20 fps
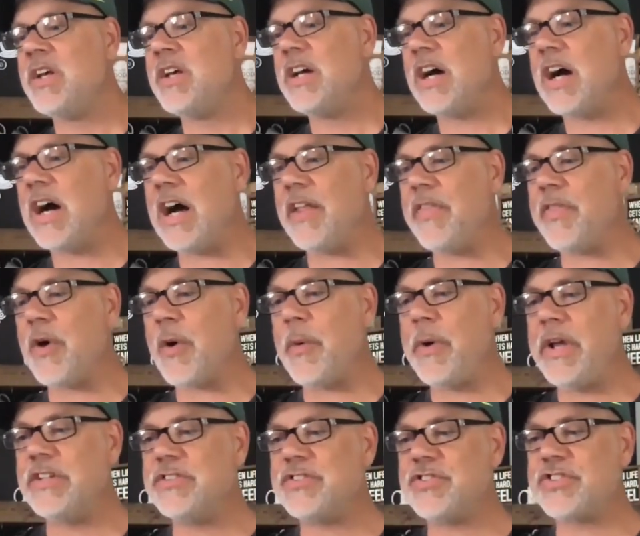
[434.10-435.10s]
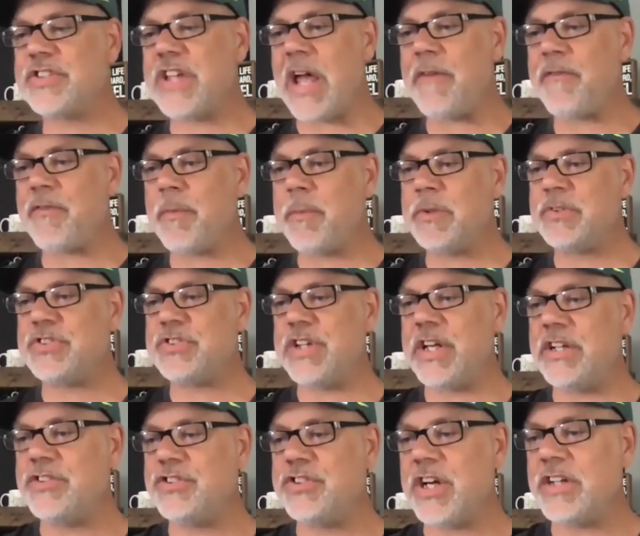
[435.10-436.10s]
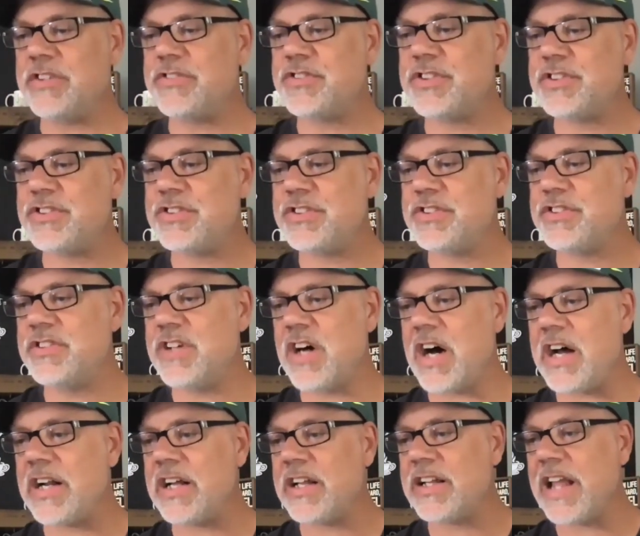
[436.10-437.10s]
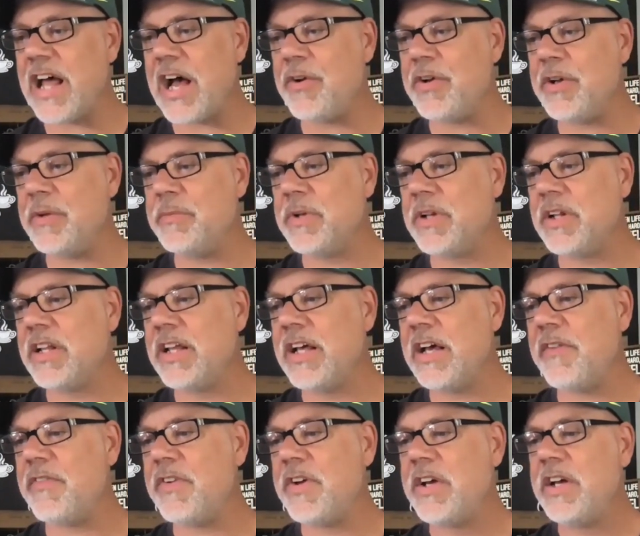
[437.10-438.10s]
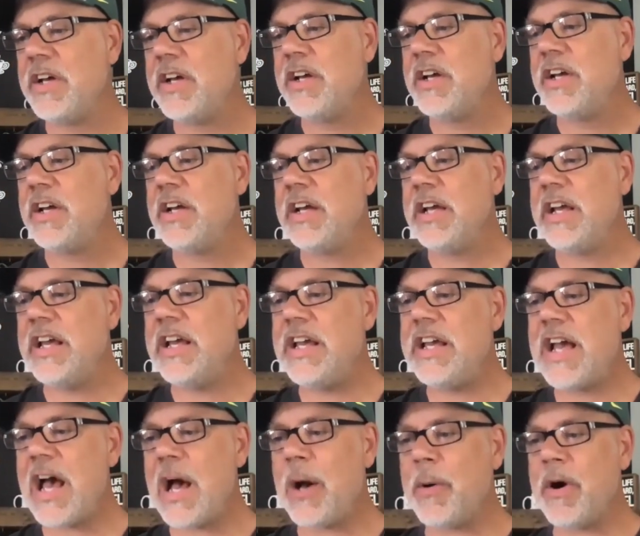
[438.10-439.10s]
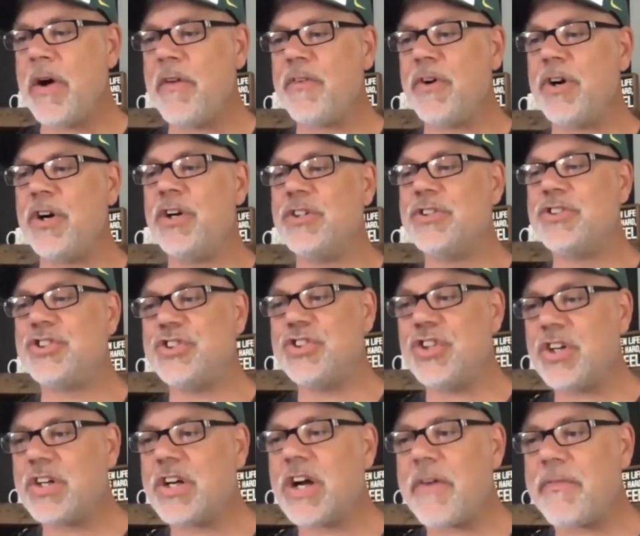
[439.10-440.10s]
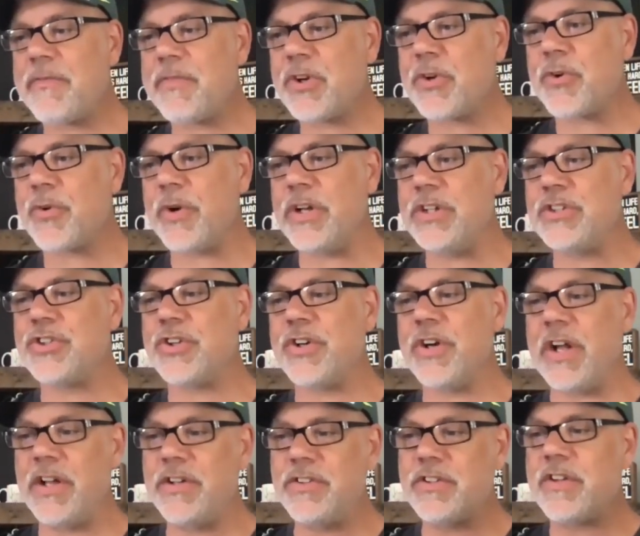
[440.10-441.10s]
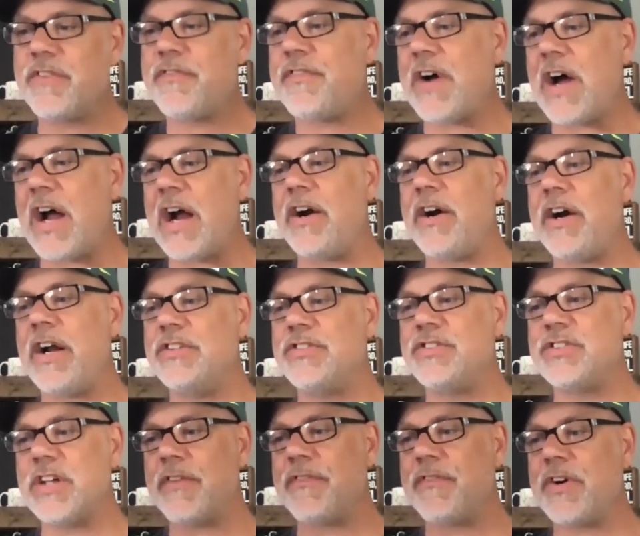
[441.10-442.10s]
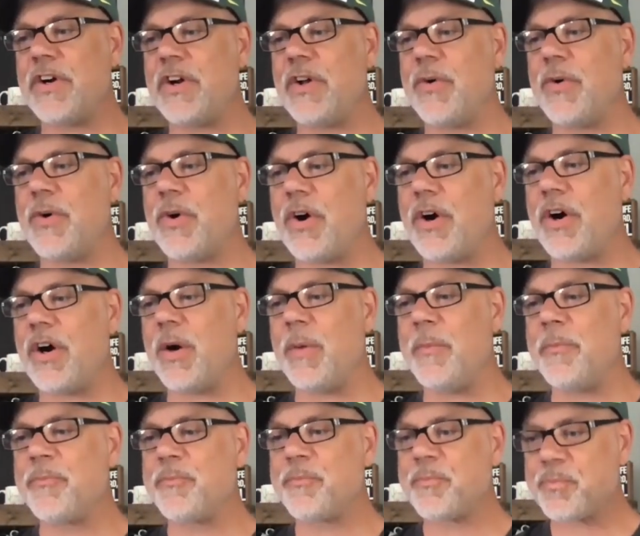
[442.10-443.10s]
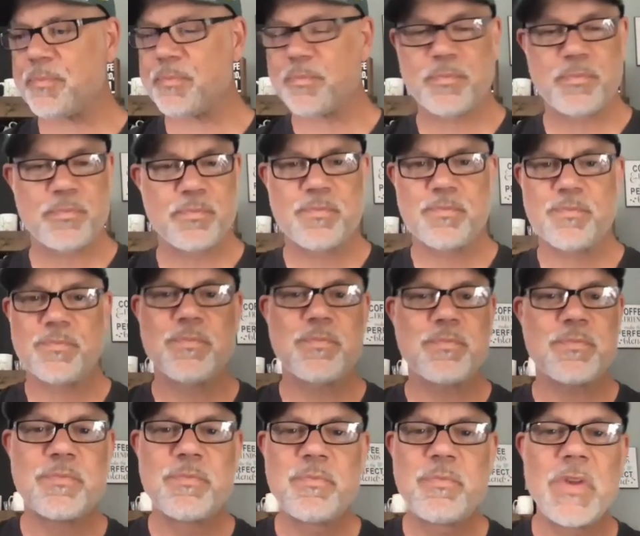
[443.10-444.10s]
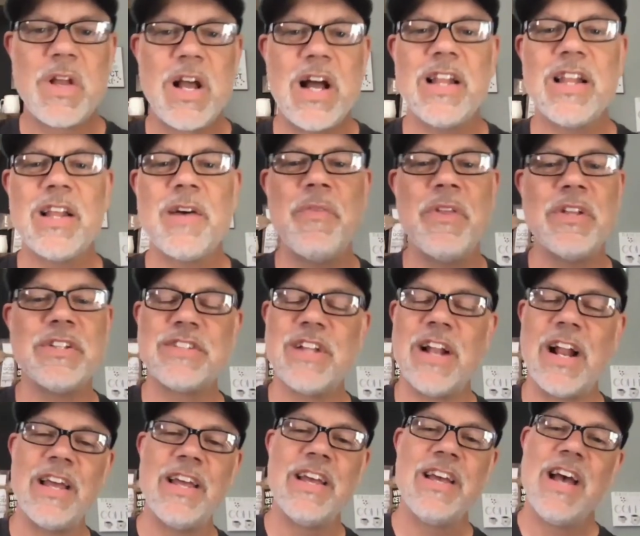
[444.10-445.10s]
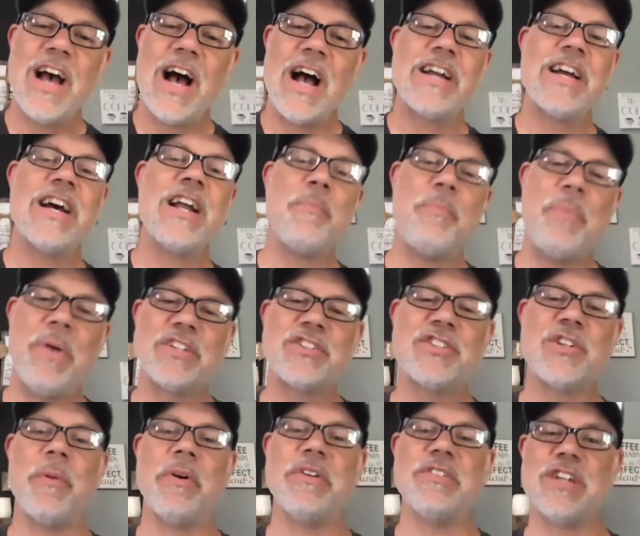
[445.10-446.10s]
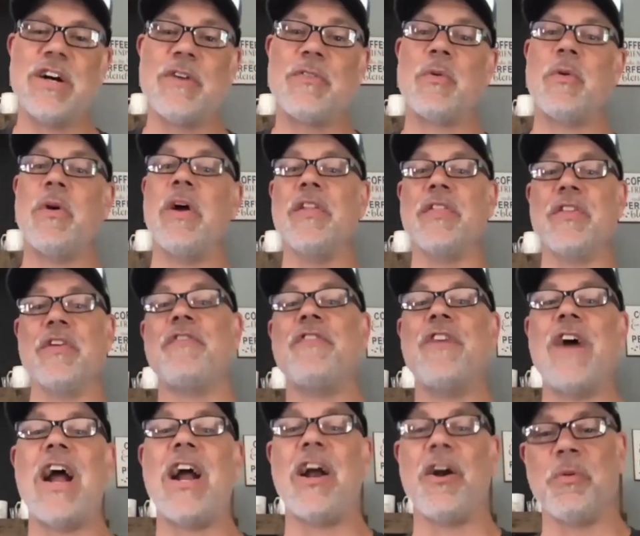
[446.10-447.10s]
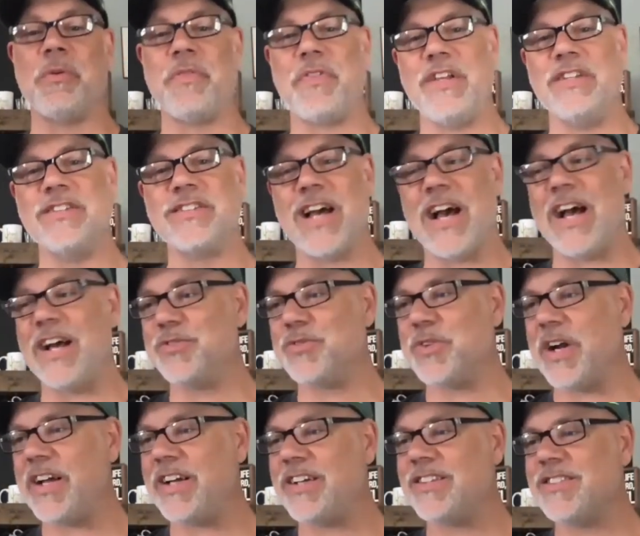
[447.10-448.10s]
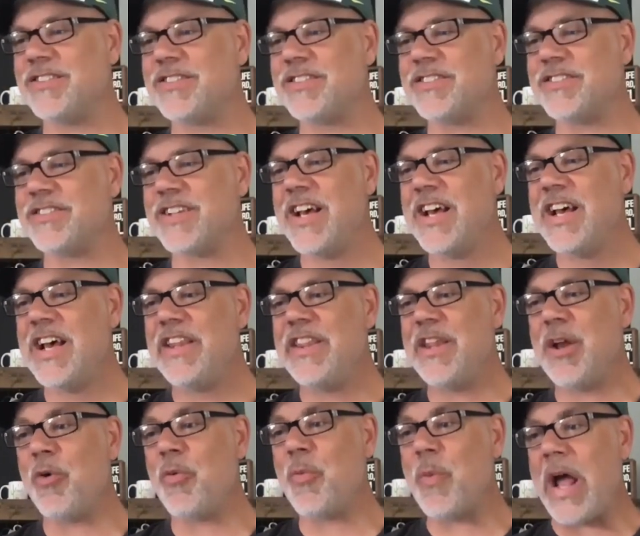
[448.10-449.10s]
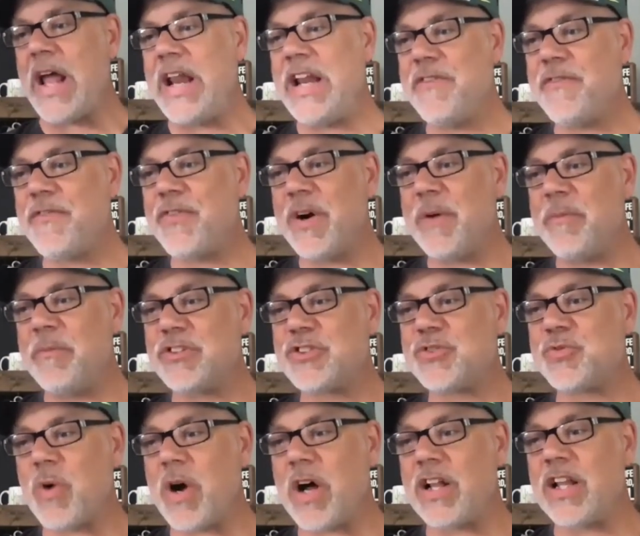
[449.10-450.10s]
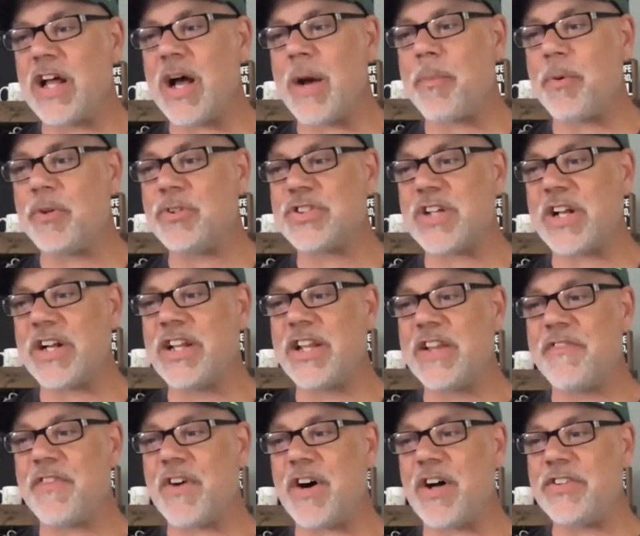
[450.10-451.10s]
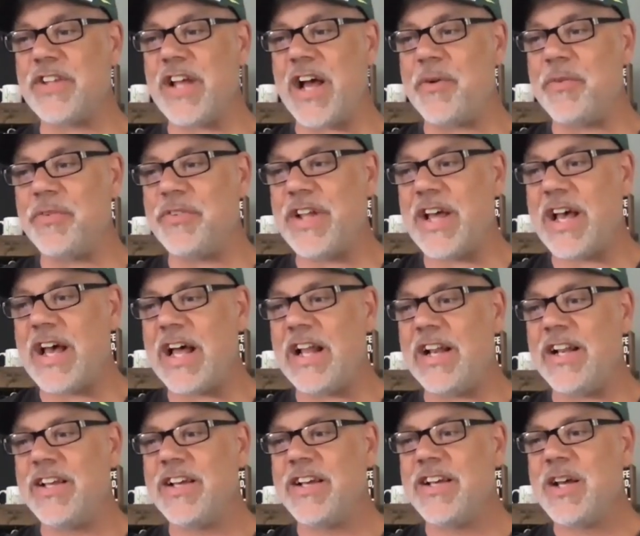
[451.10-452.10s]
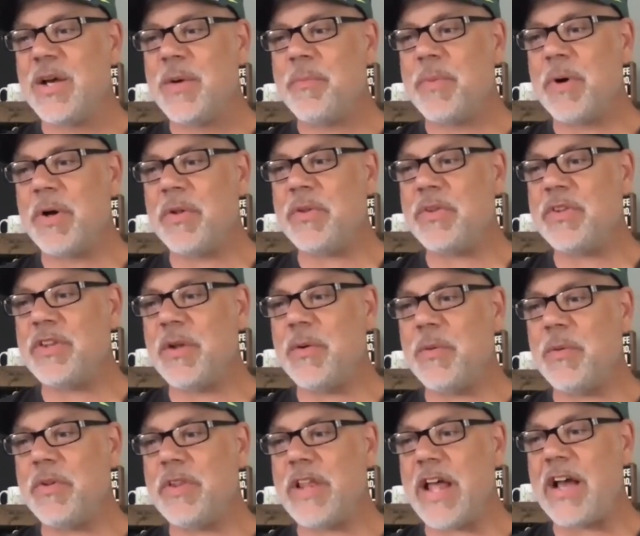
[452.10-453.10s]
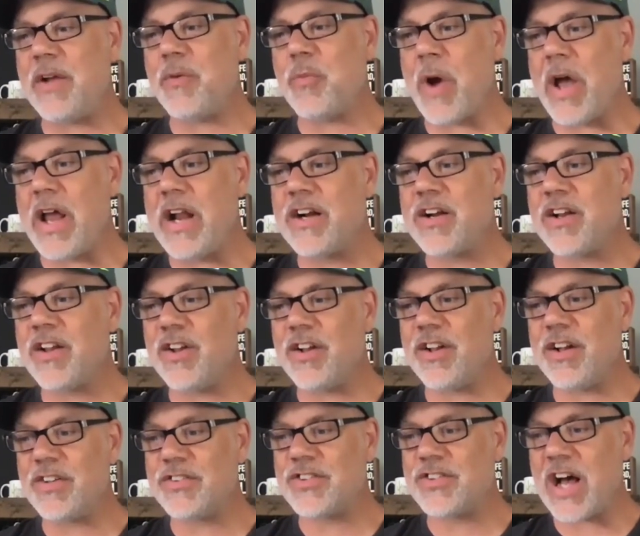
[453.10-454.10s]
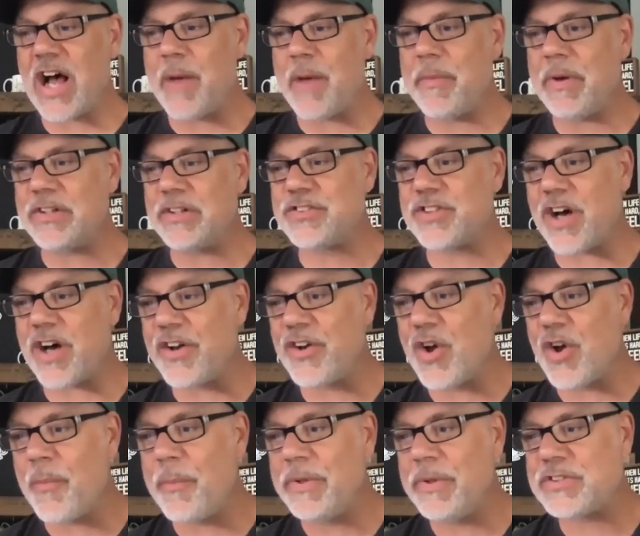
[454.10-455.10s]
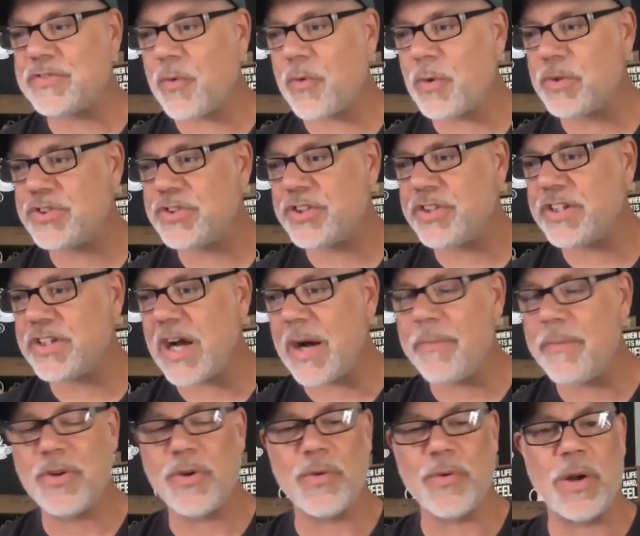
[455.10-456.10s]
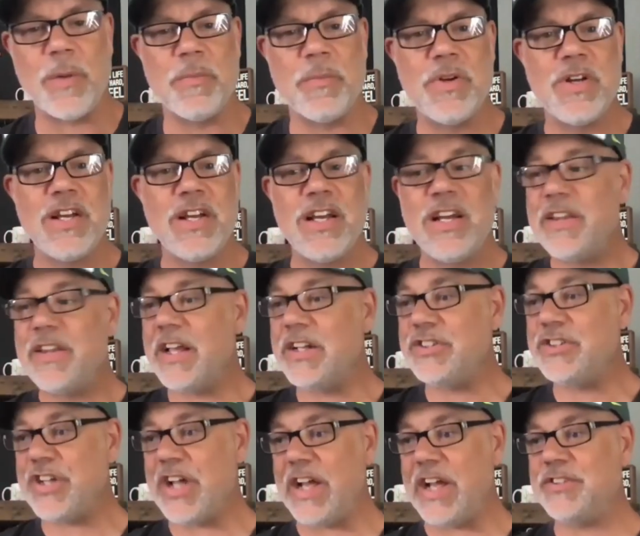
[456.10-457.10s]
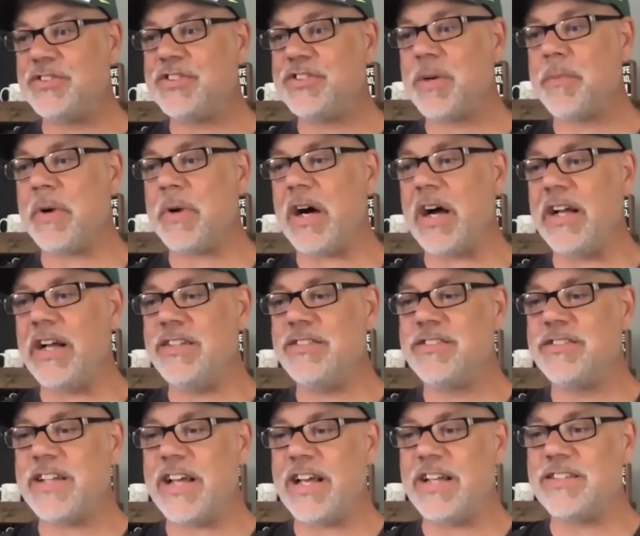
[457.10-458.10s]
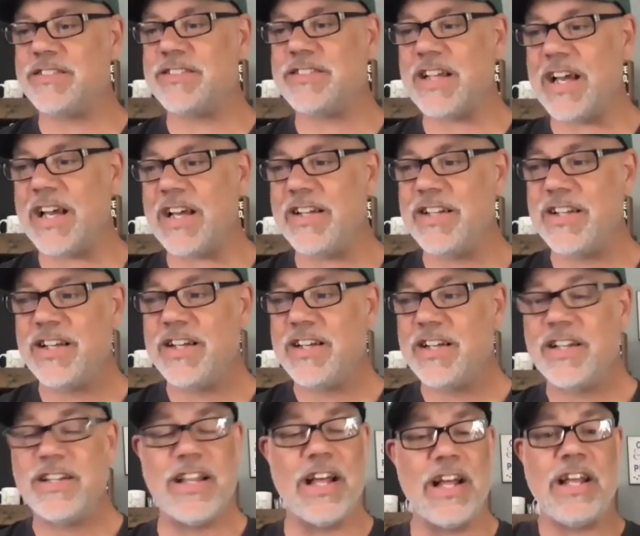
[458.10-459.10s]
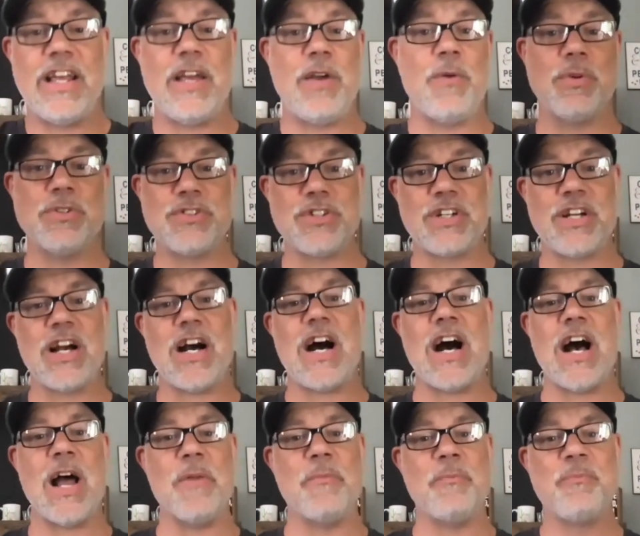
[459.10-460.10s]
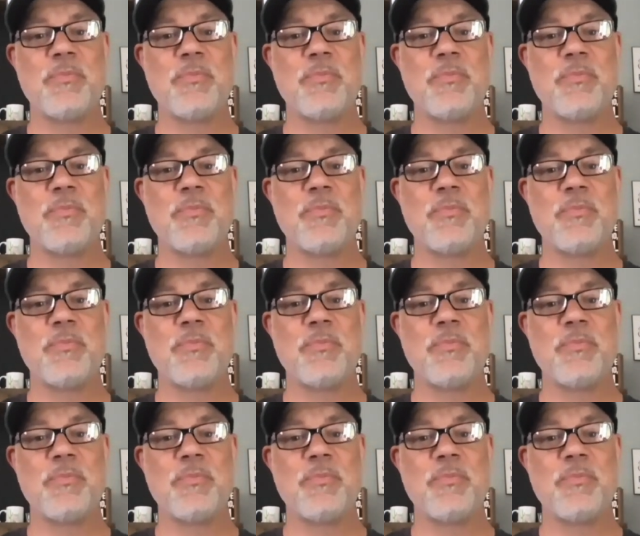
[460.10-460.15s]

Uh, though he has escaped from the sea, justice has not allowed him to live. He, however, shook up the creature into the fire and suffered no harm. I love this. And I, I kind of picture myself around the fire with these guys, right? Because it says they were waiting for him to swell up or suddenly fall down dead. But th- they had waited a long time and saw no misfortune come to him. They changed their minds and said that he was a god.